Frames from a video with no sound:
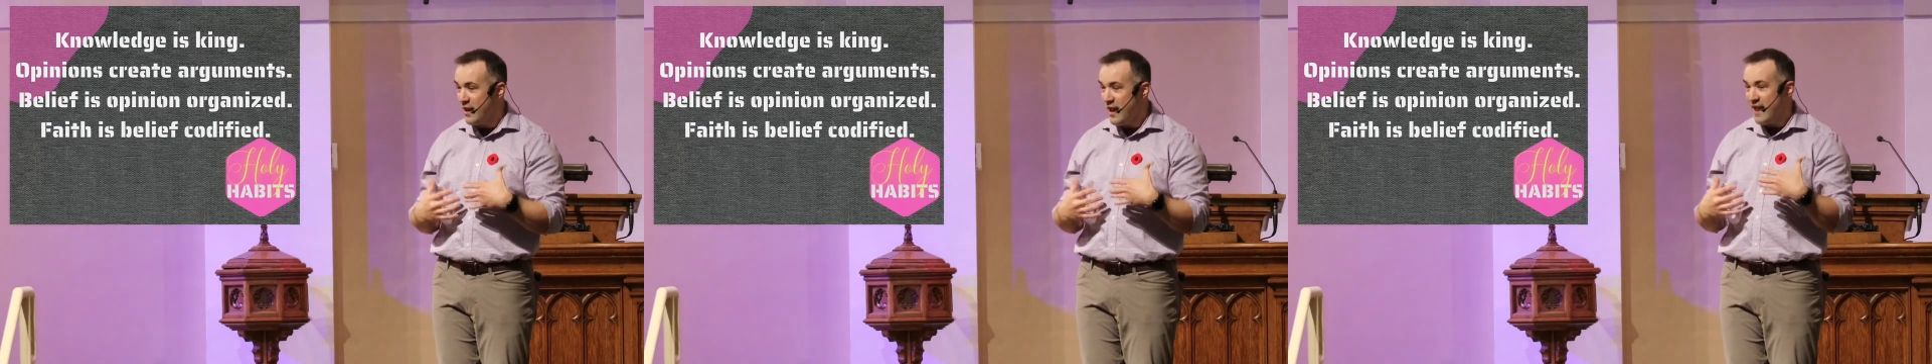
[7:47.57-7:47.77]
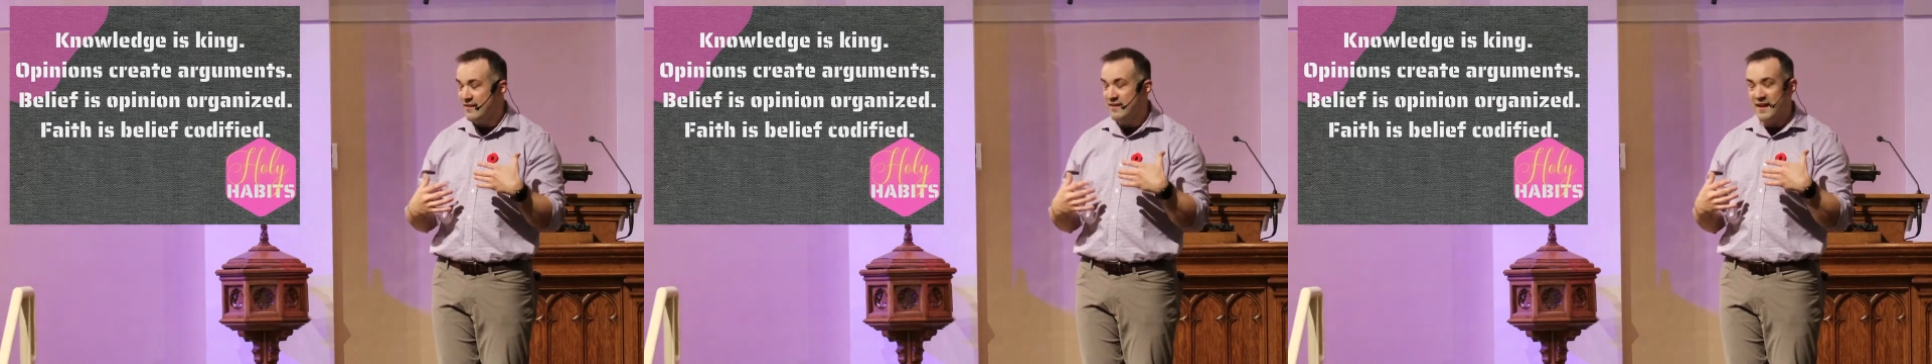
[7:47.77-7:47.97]

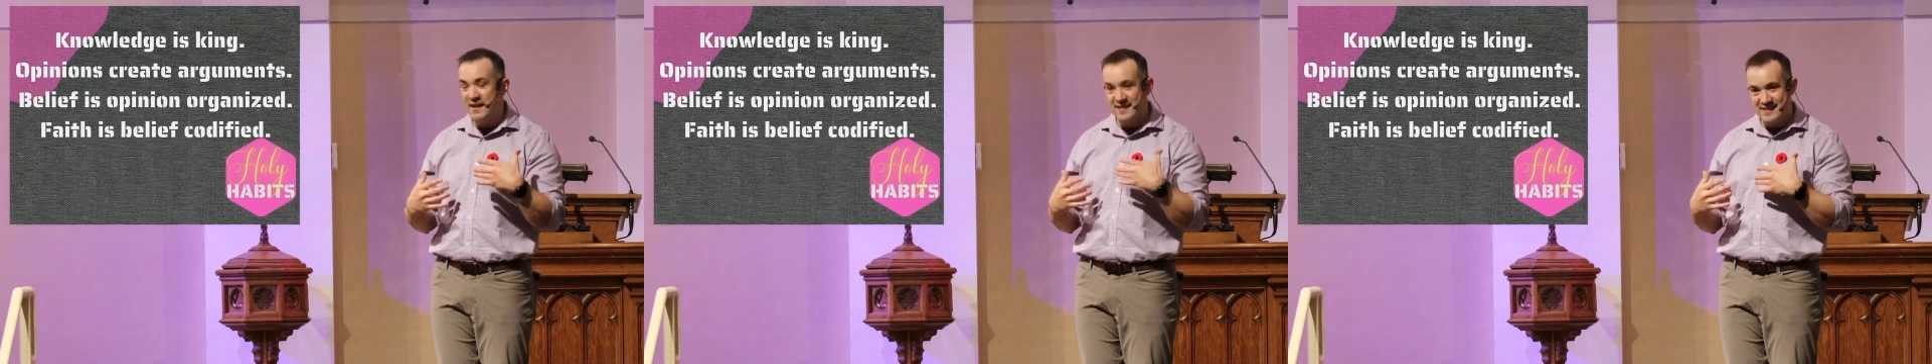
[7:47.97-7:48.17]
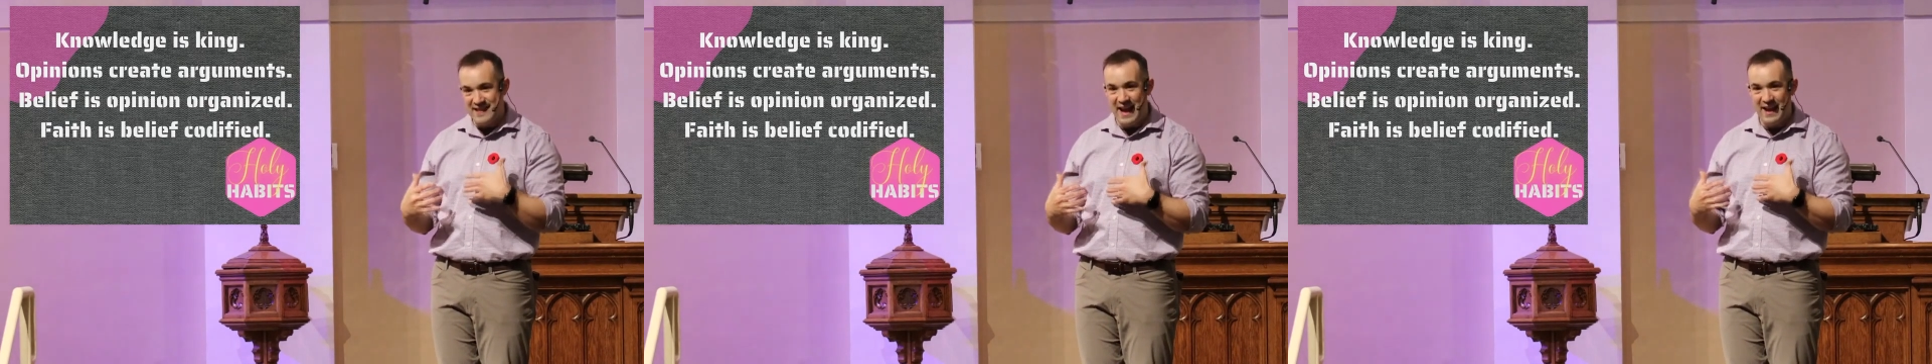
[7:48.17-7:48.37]
and say
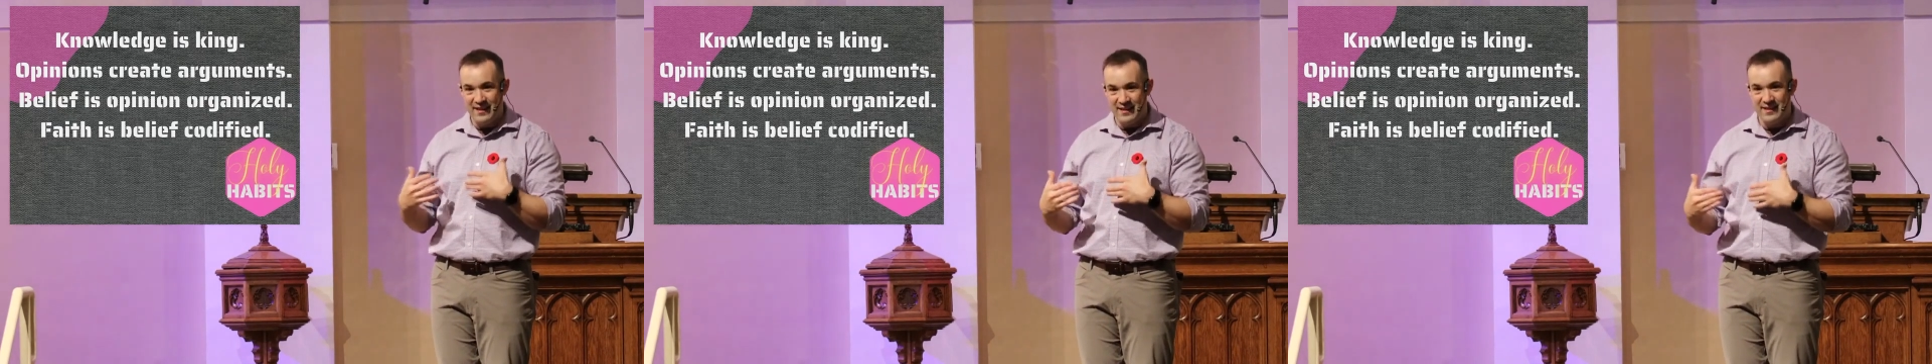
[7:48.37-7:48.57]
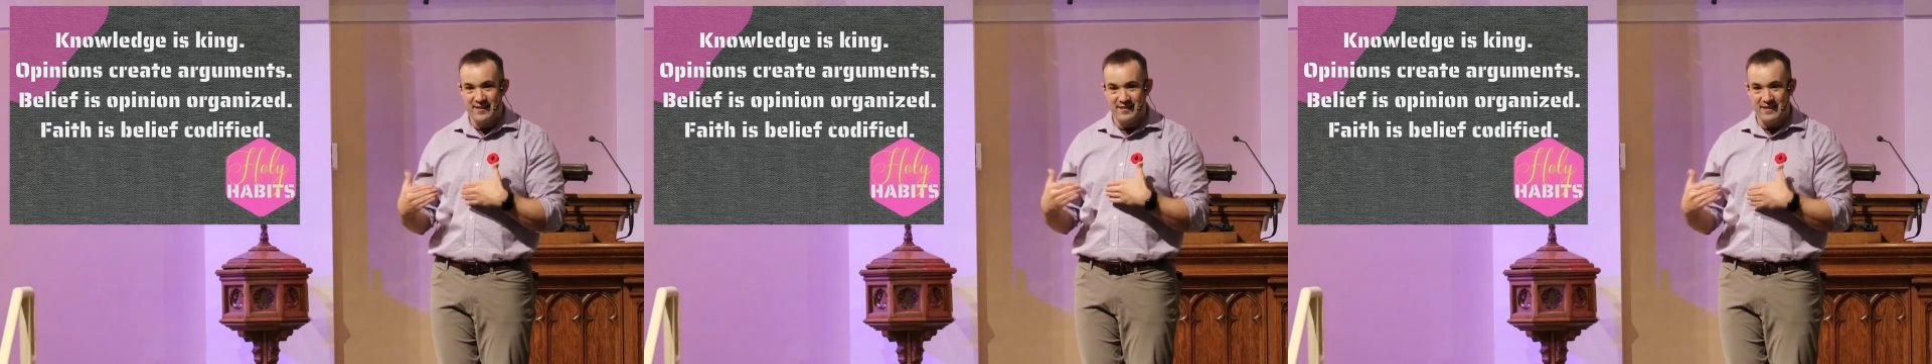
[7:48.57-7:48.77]

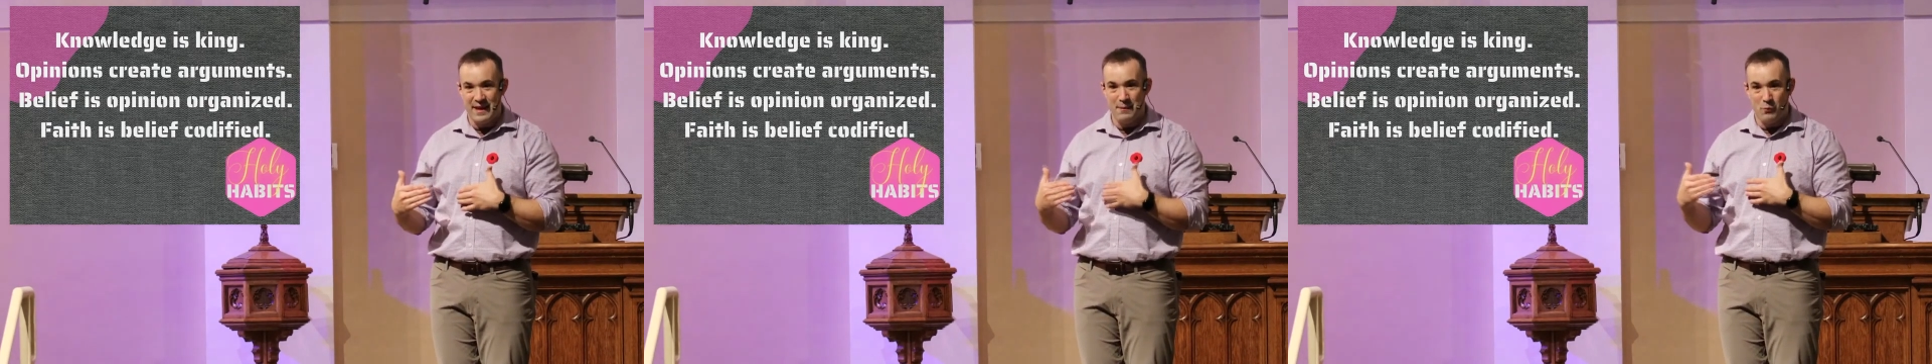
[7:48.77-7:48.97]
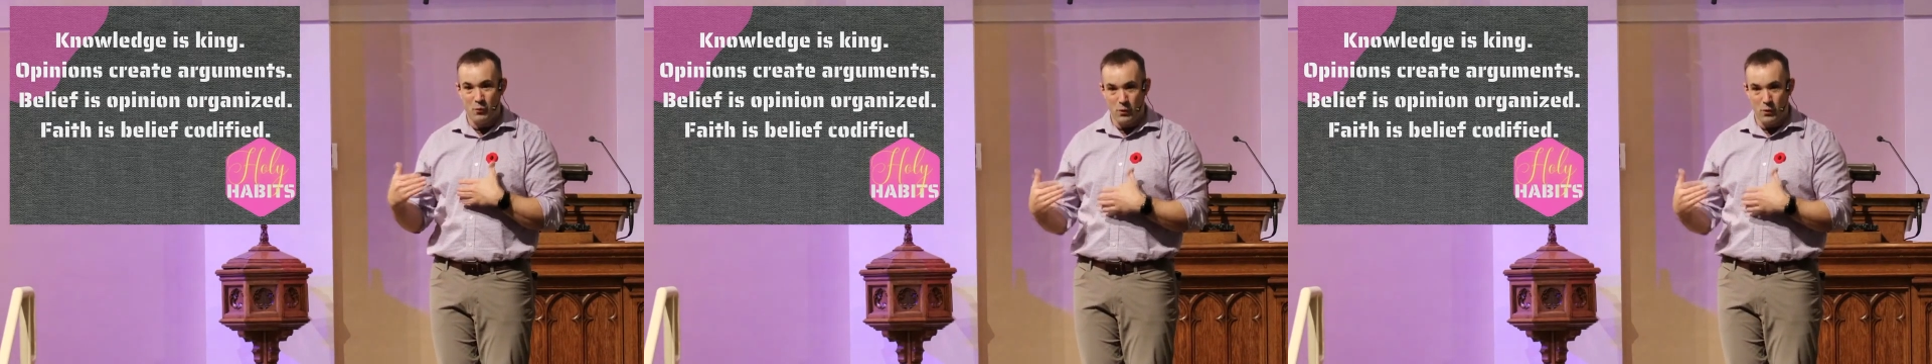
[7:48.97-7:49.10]
exactly the same